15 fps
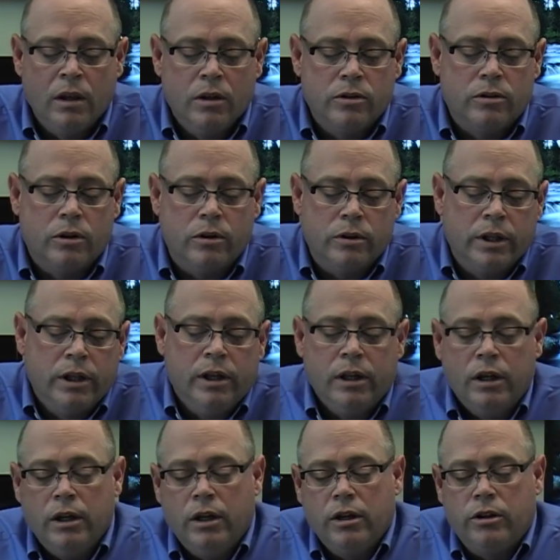So
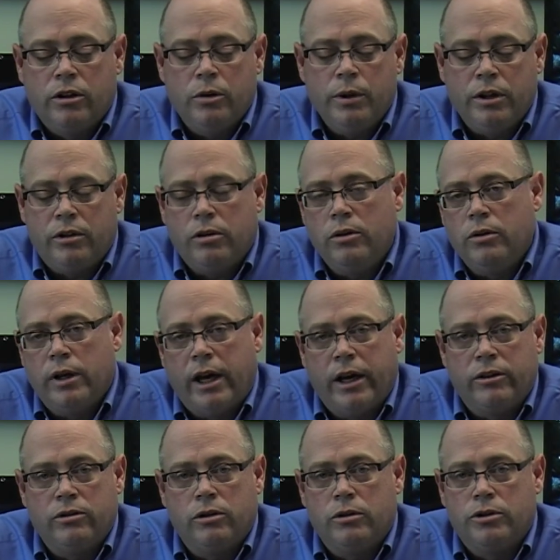QE2
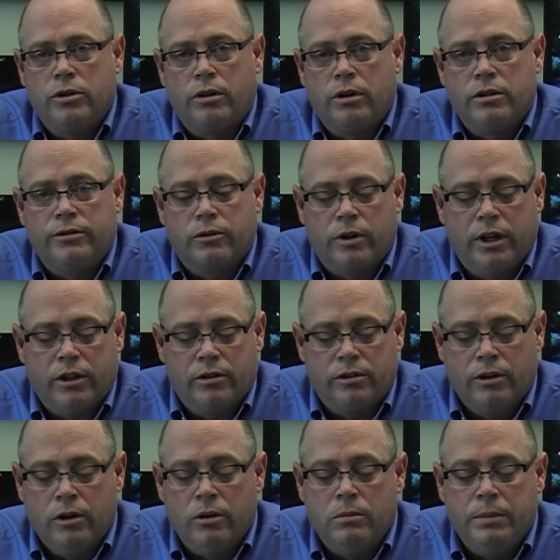has no shortage of critics
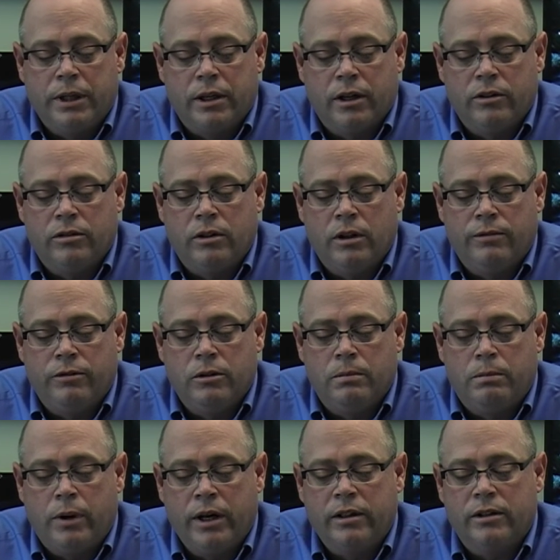though, because if you
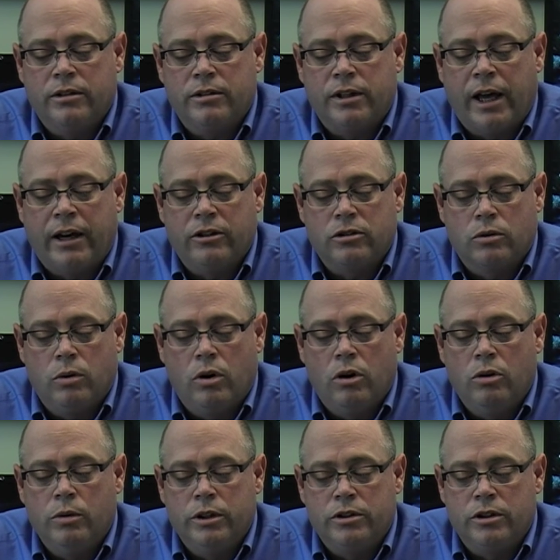break the status
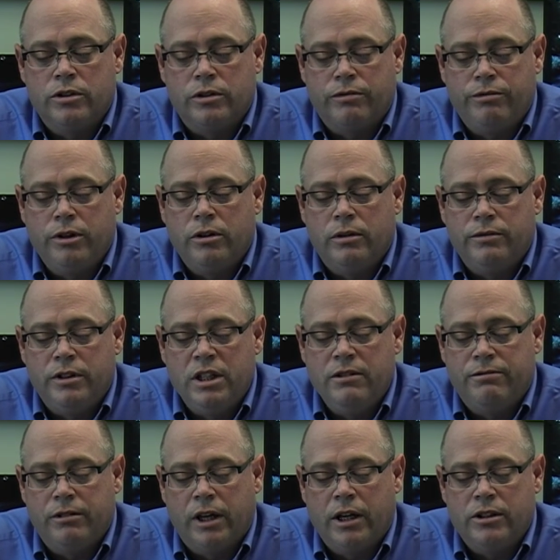quo, which is a fear of
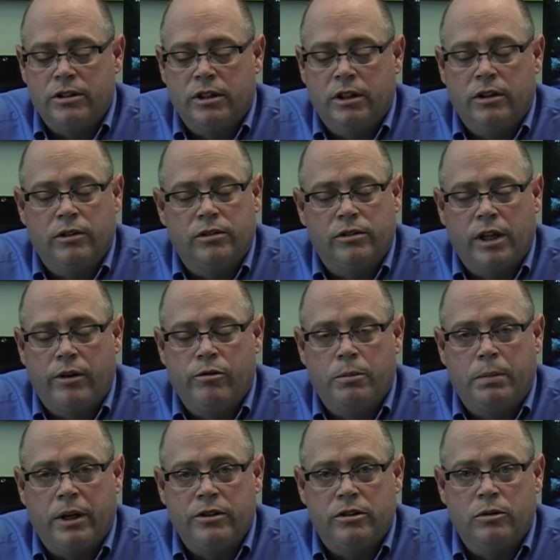deflation, and instead
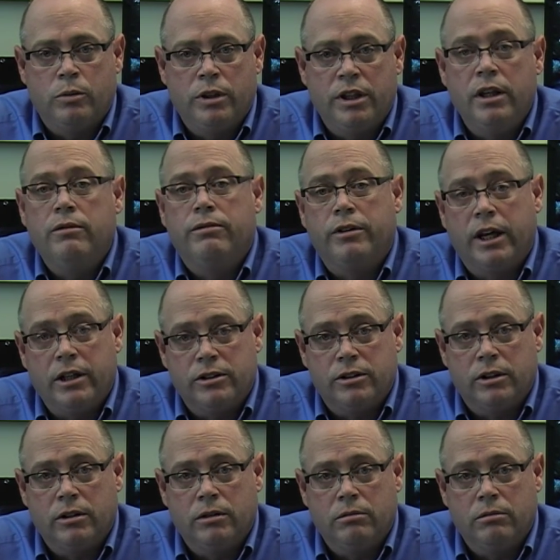replace it with inflation,